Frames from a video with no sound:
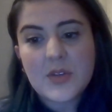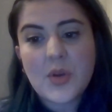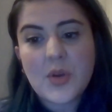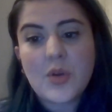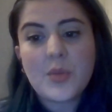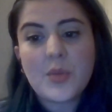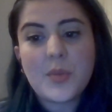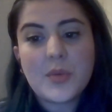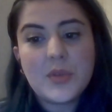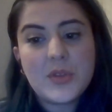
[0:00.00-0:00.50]

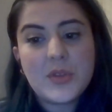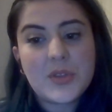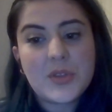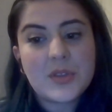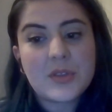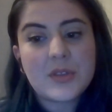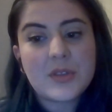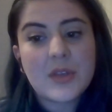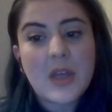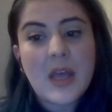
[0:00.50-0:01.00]
toll
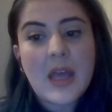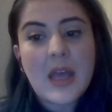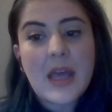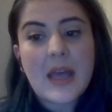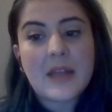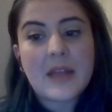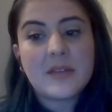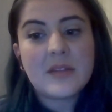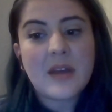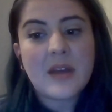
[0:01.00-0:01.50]
booths.
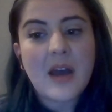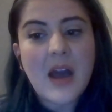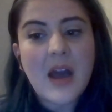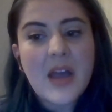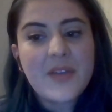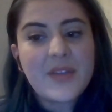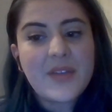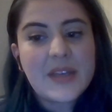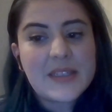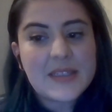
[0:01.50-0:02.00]
And the
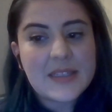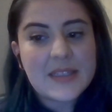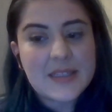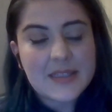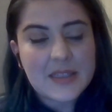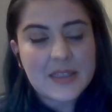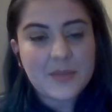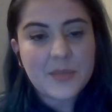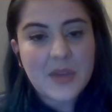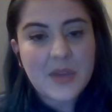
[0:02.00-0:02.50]
highway
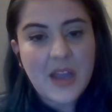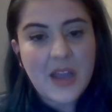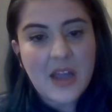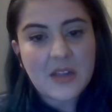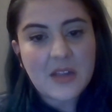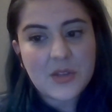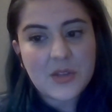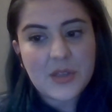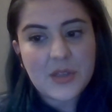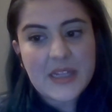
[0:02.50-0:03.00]
system
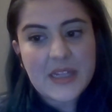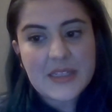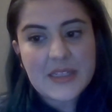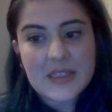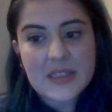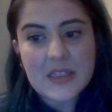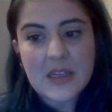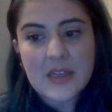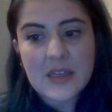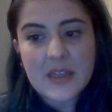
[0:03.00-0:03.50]

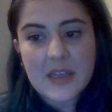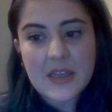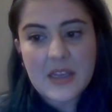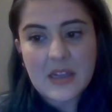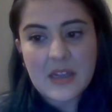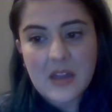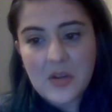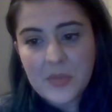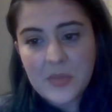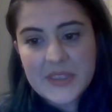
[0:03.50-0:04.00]
calculates the
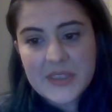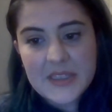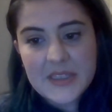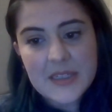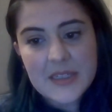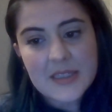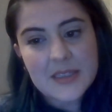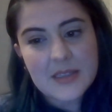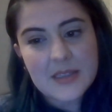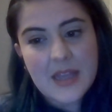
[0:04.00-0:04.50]

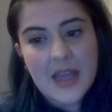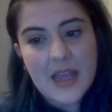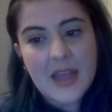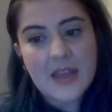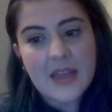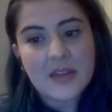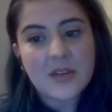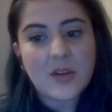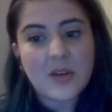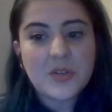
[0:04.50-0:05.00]
kilometers
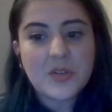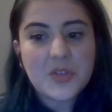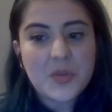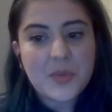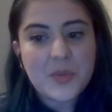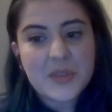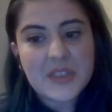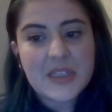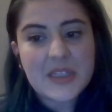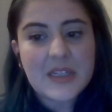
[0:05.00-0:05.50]
and
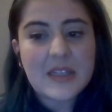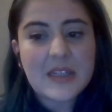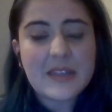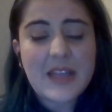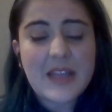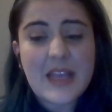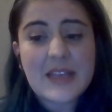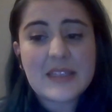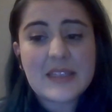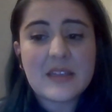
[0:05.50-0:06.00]
automatically
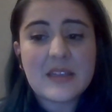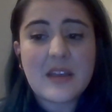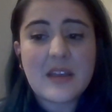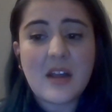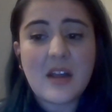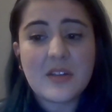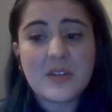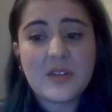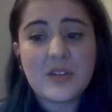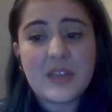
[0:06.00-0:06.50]
takes the
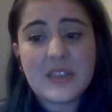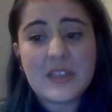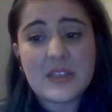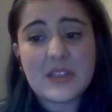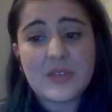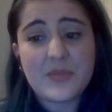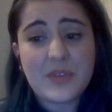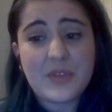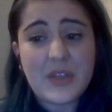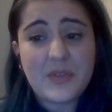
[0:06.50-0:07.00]

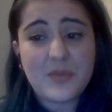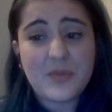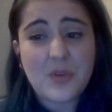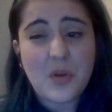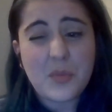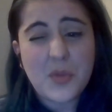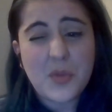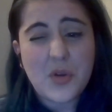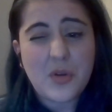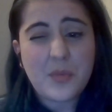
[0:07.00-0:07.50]
calculated fee
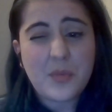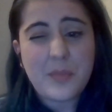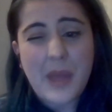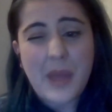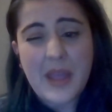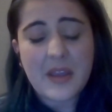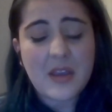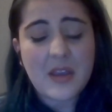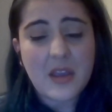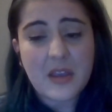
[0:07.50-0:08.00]
from your
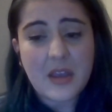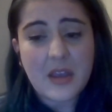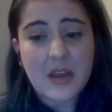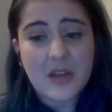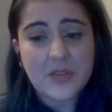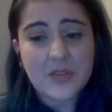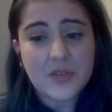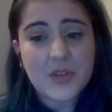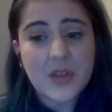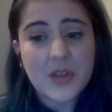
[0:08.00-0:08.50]
bank
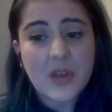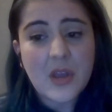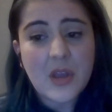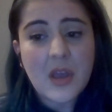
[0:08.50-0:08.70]
account.